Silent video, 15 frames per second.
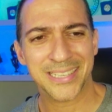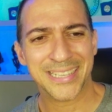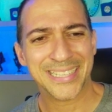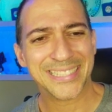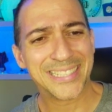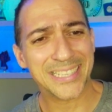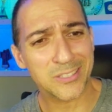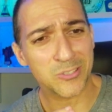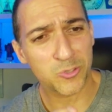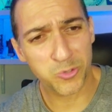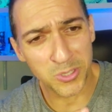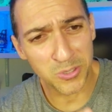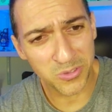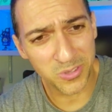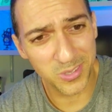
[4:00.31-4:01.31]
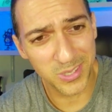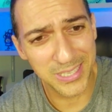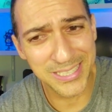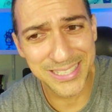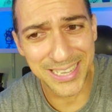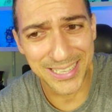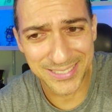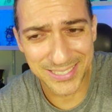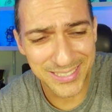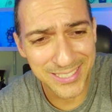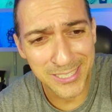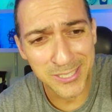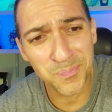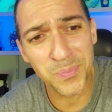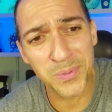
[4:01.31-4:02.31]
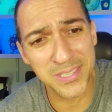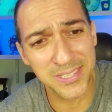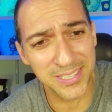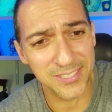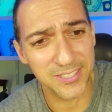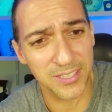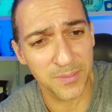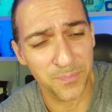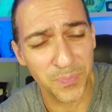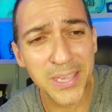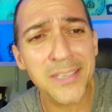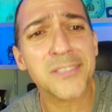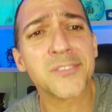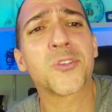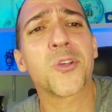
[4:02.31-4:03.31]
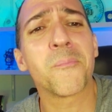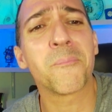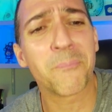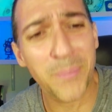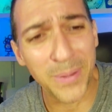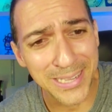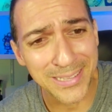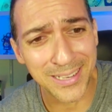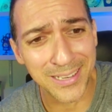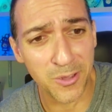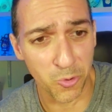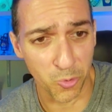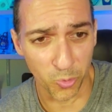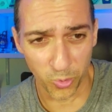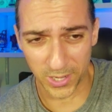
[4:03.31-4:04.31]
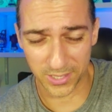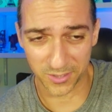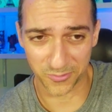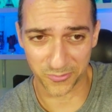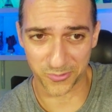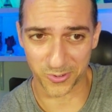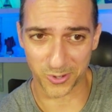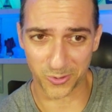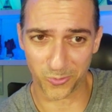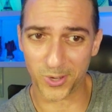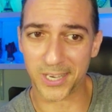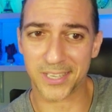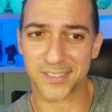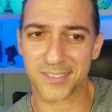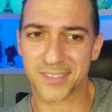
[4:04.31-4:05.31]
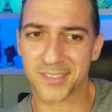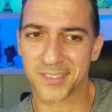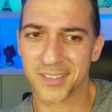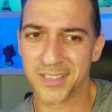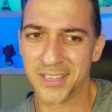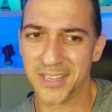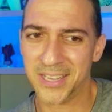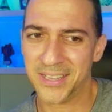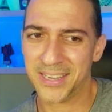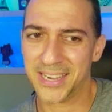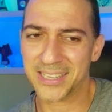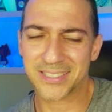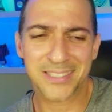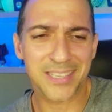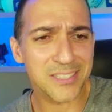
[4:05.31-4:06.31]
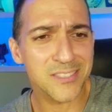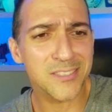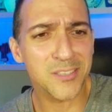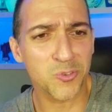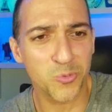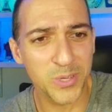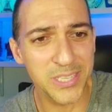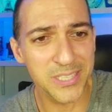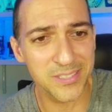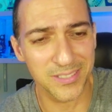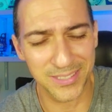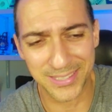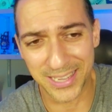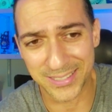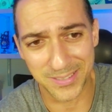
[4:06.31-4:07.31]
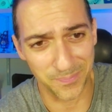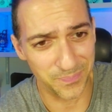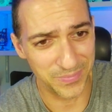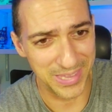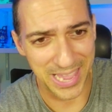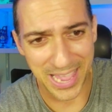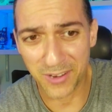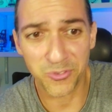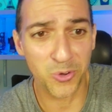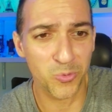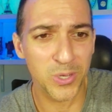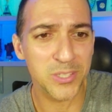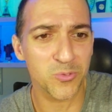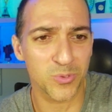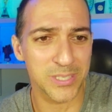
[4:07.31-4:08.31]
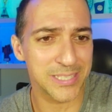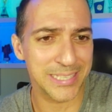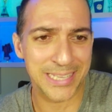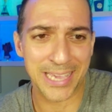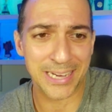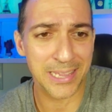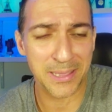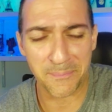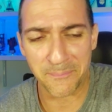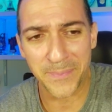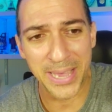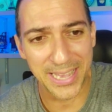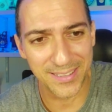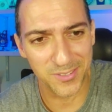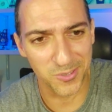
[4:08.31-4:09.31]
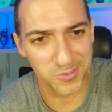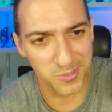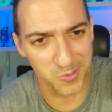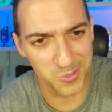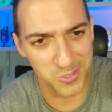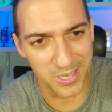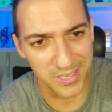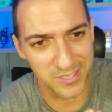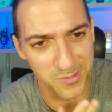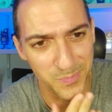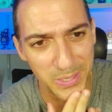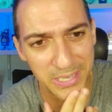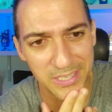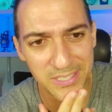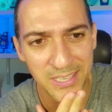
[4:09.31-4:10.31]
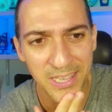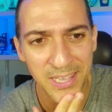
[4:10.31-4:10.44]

the truth is that this position is completely won for whites. And that's the reason that everyone was getting mad on those days, because